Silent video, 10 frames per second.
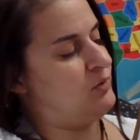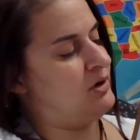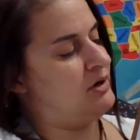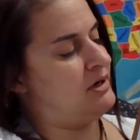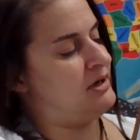
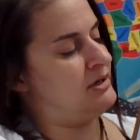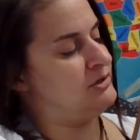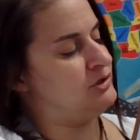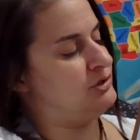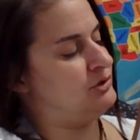
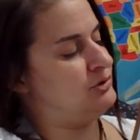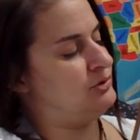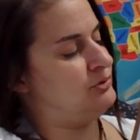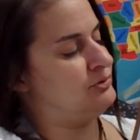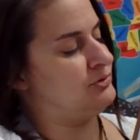One,
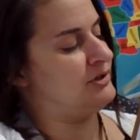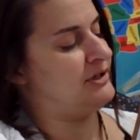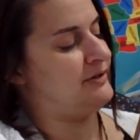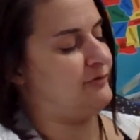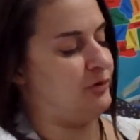two,
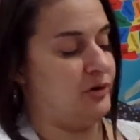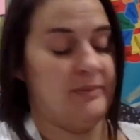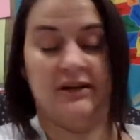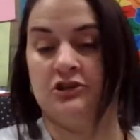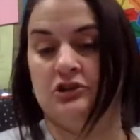three, four.
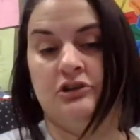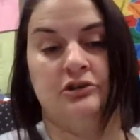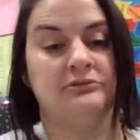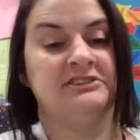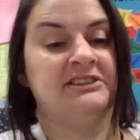Make sure you
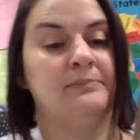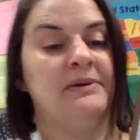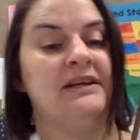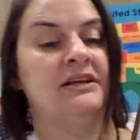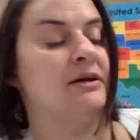don't skip
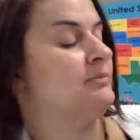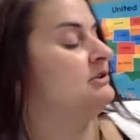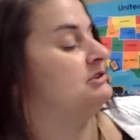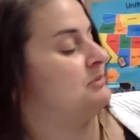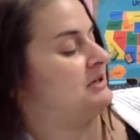any
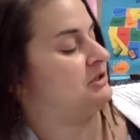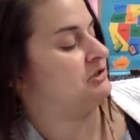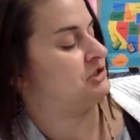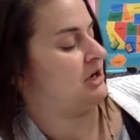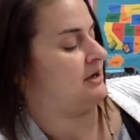numbers when
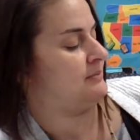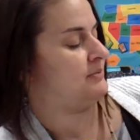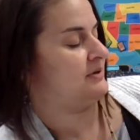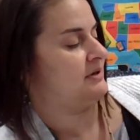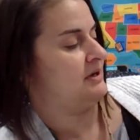you jump.
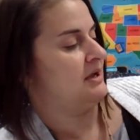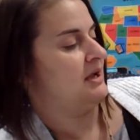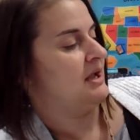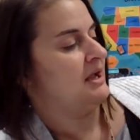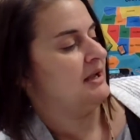
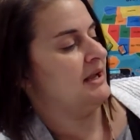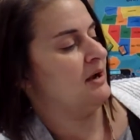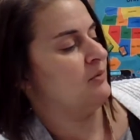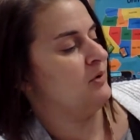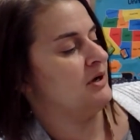
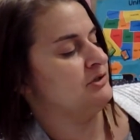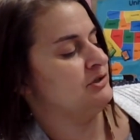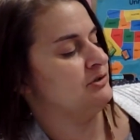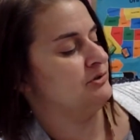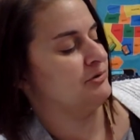Yeah, one,
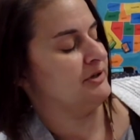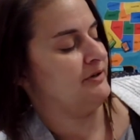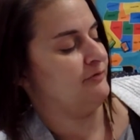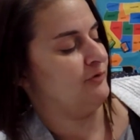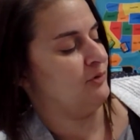two,
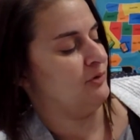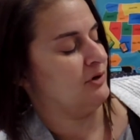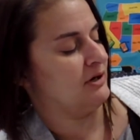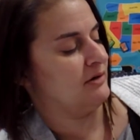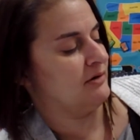three,
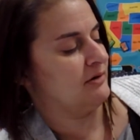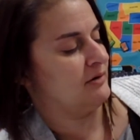four.